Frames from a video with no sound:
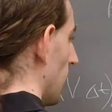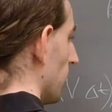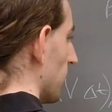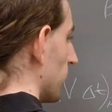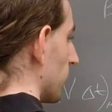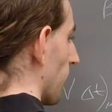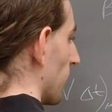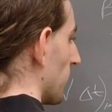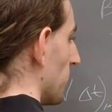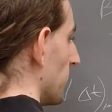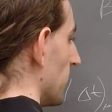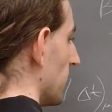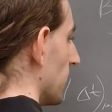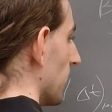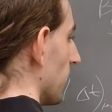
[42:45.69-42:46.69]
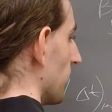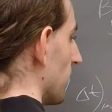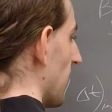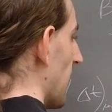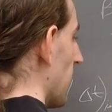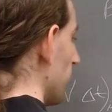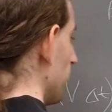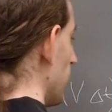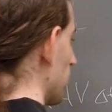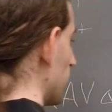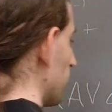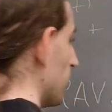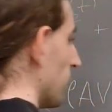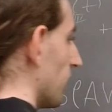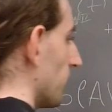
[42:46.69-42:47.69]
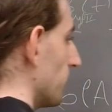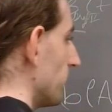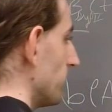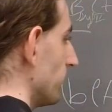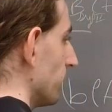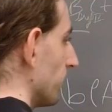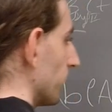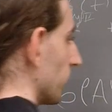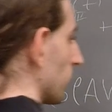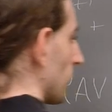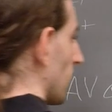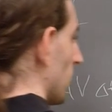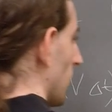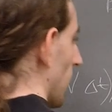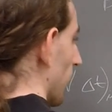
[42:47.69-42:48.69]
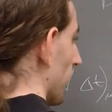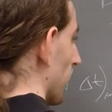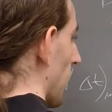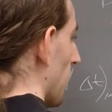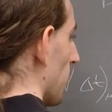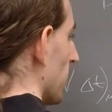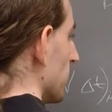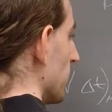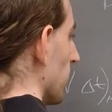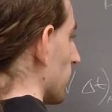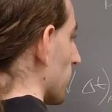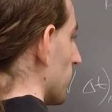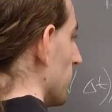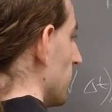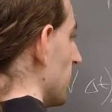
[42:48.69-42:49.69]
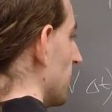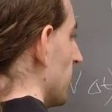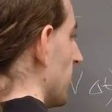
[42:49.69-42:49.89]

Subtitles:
This is going to be the outflux term. I forgot my delta t in